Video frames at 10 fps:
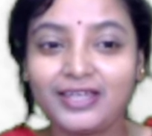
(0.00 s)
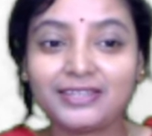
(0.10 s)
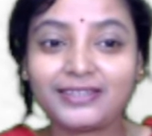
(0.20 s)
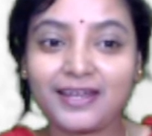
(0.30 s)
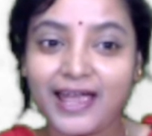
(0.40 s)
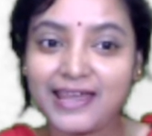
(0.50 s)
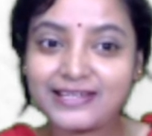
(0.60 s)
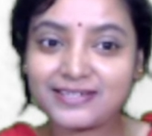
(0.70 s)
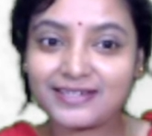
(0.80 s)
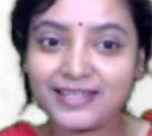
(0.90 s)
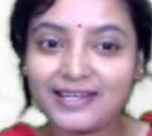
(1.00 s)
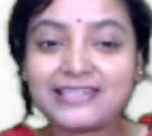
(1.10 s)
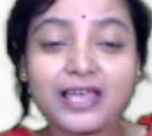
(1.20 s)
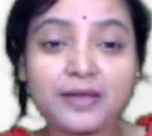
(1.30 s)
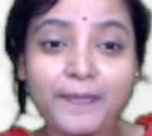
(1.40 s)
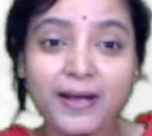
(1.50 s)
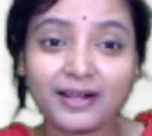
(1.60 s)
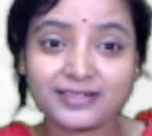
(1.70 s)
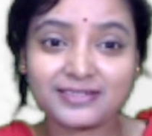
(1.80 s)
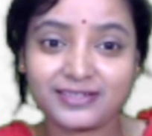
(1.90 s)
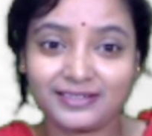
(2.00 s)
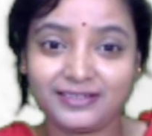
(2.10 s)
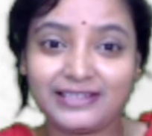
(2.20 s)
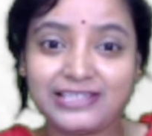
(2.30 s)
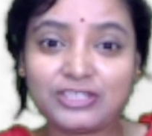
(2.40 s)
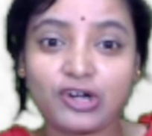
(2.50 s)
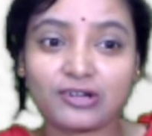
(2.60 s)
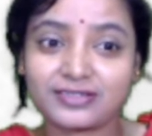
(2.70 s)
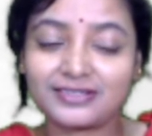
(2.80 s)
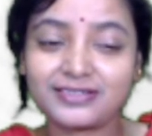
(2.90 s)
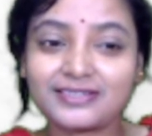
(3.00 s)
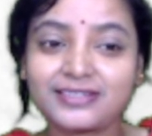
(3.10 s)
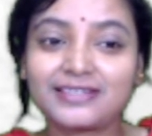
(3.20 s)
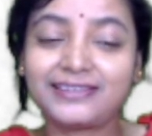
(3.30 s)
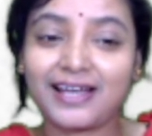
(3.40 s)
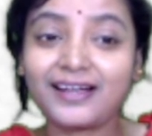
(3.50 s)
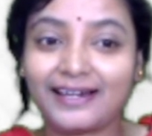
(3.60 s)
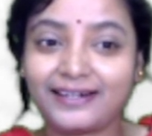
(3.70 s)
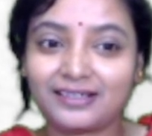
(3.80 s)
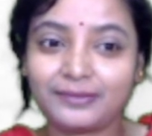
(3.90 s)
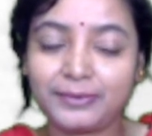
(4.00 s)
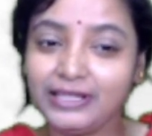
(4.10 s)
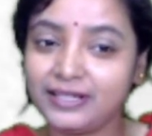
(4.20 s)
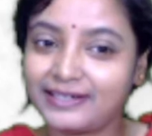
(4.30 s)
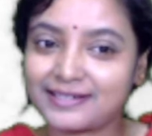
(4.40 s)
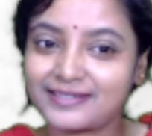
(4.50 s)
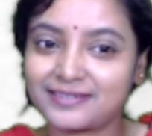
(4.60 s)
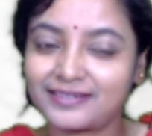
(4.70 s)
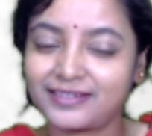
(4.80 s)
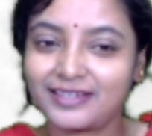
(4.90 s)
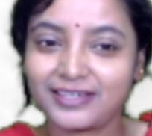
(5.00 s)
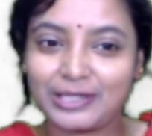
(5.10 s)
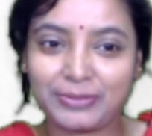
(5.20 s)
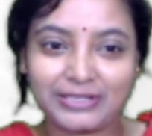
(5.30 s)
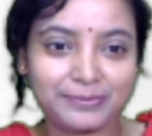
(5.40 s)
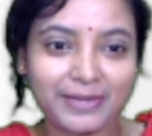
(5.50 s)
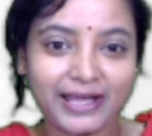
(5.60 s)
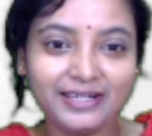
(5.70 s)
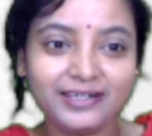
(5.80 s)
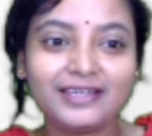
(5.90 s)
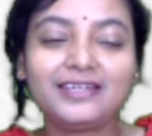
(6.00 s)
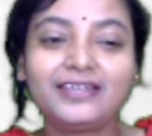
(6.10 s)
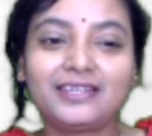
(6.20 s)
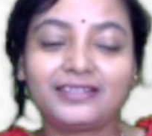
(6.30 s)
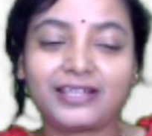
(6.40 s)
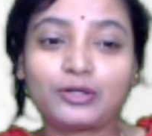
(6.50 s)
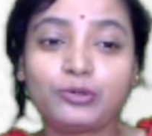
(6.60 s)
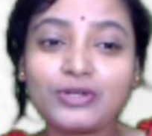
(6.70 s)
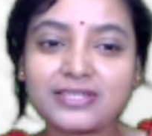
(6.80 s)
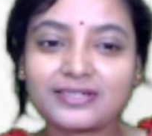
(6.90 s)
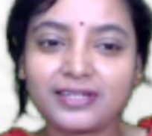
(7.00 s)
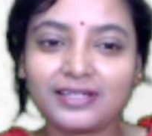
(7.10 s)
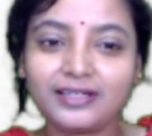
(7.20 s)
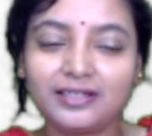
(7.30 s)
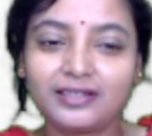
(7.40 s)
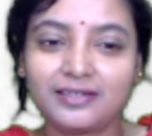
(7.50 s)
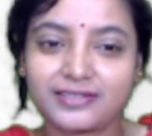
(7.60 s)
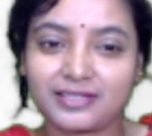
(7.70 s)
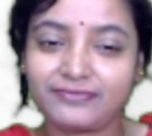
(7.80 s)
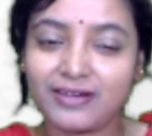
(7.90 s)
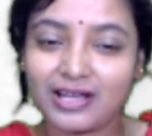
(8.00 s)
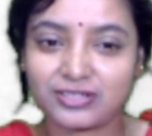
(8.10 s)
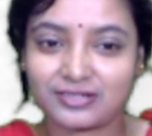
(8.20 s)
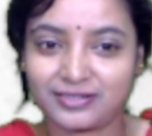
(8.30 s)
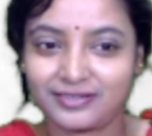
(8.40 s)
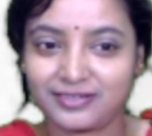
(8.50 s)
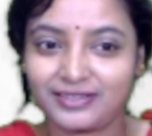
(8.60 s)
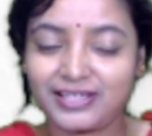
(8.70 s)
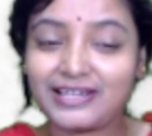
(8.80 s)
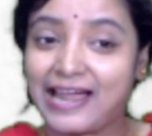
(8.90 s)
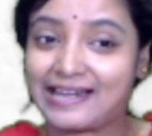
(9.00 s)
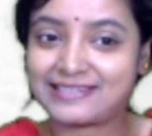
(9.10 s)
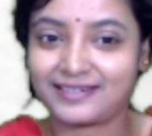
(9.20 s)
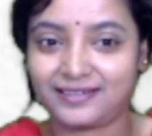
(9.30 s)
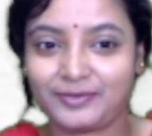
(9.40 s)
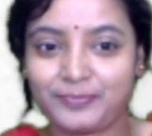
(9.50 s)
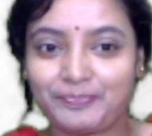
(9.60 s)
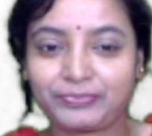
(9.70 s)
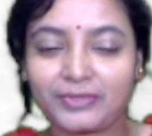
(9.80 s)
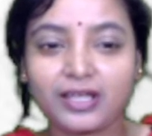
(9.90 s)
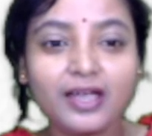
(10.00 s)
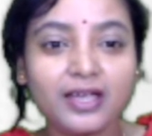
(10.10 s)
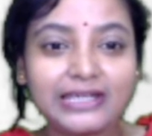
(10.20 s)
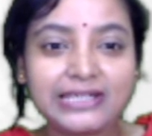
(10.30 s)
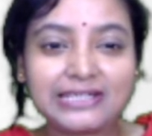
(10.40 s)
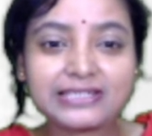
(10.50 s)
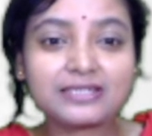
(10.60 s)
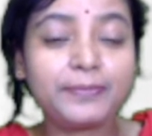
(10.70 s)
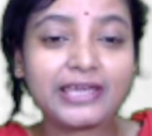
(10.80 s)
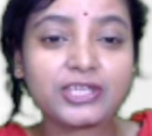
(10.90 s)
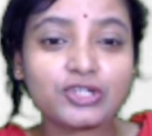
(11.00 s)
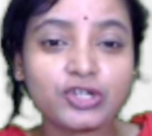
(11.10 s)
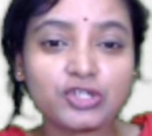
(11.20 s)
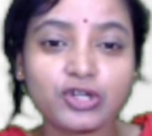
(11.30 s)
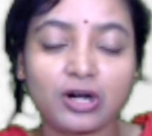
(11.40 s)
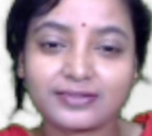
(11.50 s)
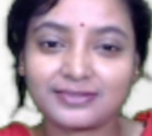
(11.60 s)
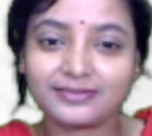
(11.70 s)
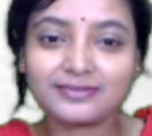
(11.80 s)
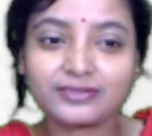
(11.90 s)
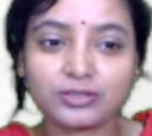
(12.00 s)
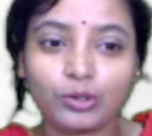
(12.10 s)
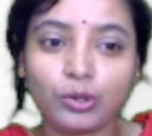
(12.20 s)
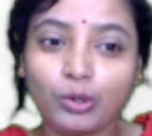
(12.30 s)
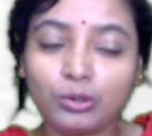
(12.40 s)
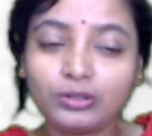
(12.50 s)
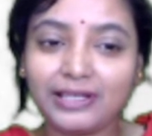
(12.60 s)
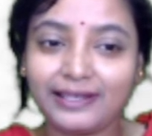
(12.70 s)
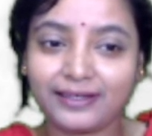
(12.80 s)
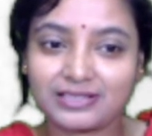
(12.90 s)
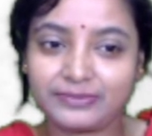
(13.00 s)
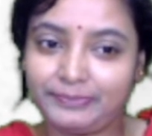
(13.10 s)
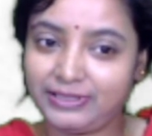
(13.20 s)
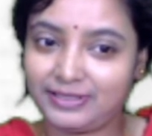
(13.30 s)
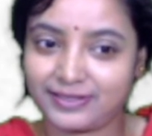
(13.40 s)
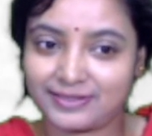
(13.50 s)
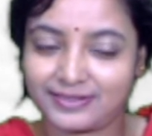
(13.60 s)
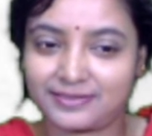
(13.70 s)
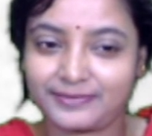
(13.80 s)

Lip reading: The Knight's Tale is a first tale in Chaucer's The Canterbury Tales. Keep it in mind that whose tale is the first, the Knight's Tale. It is based on Chaucer's own experience.